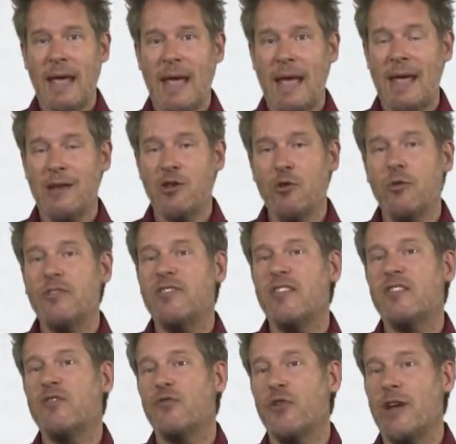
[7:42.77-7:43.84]
And who is
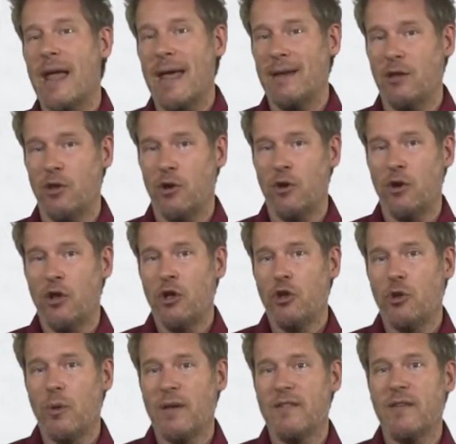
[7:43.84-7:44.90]
this Fernando
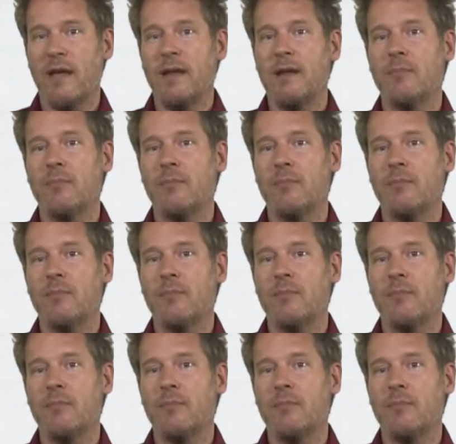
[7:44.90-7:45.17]
who has done